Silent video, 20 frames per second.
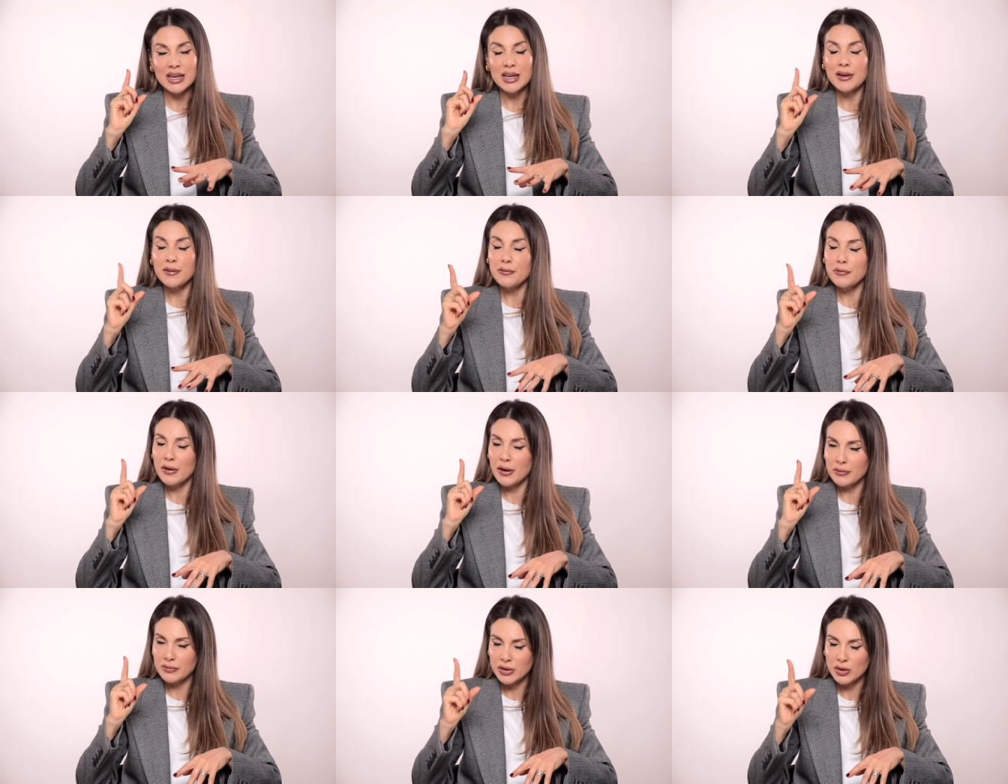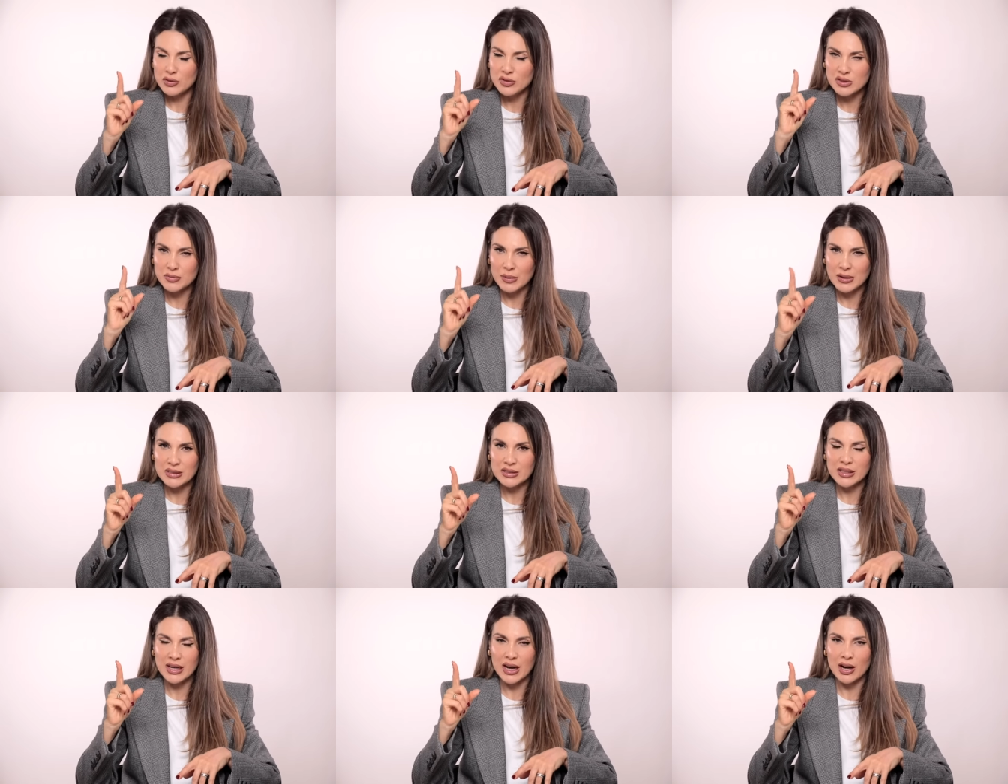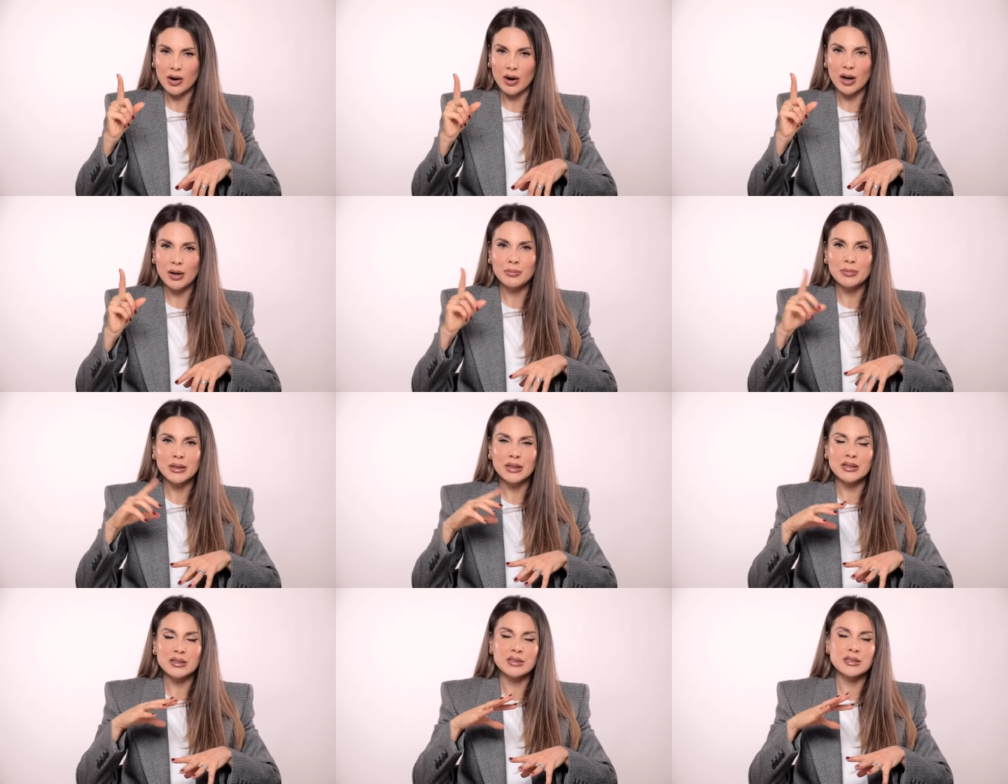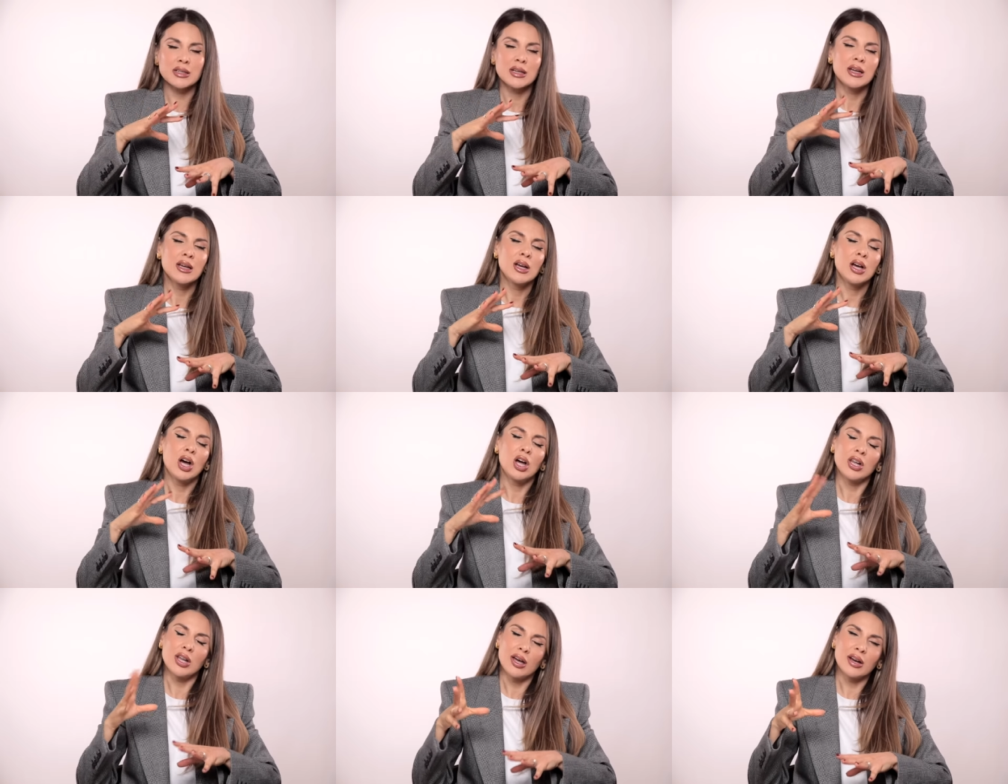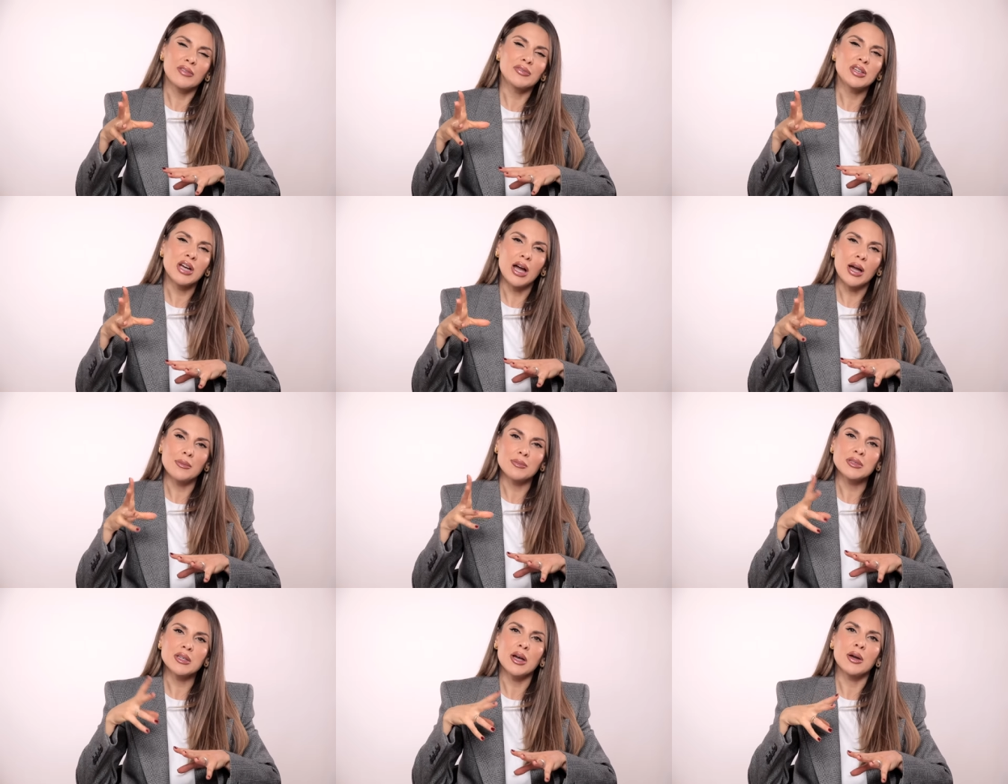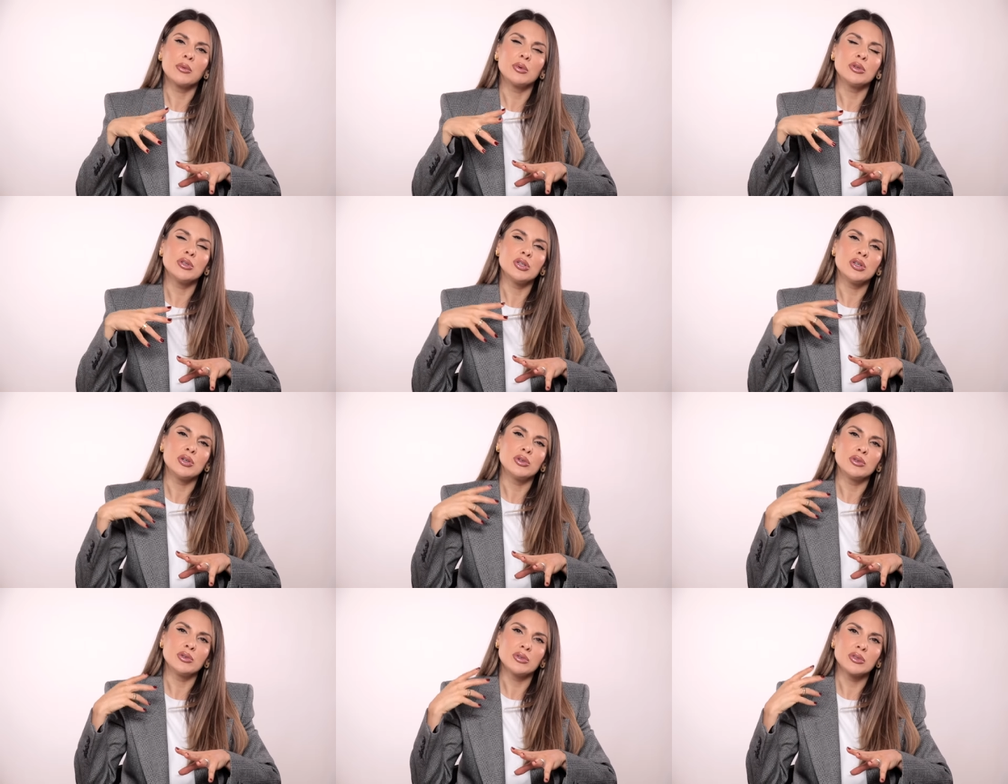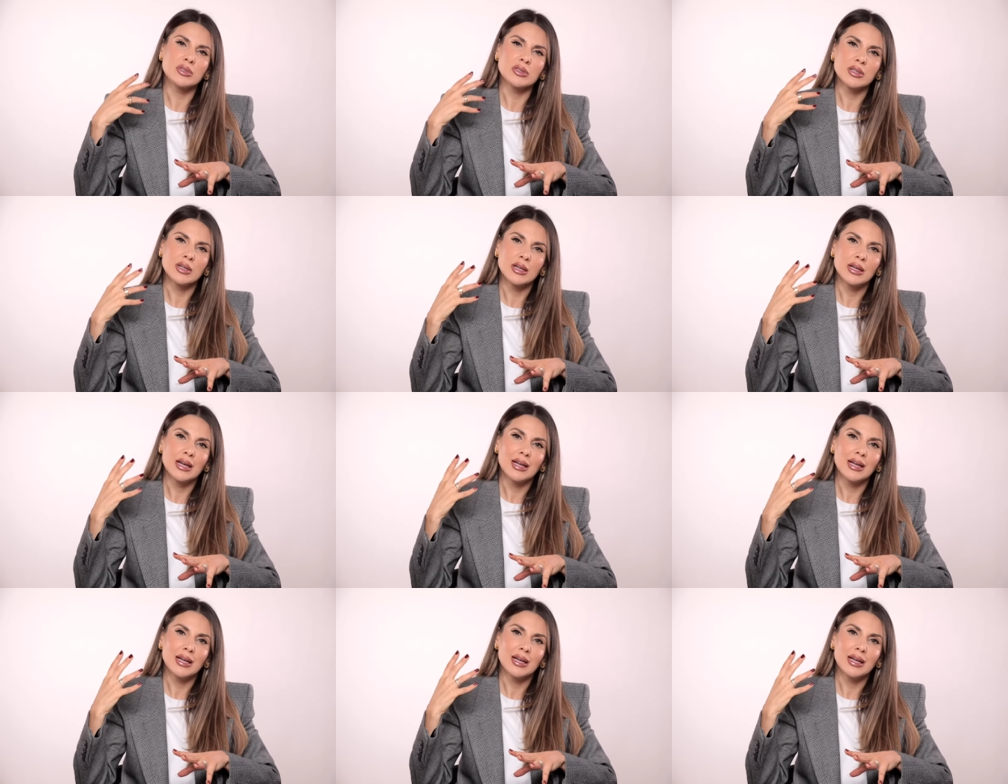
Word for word: if I've used mascara, because a lot of times I would use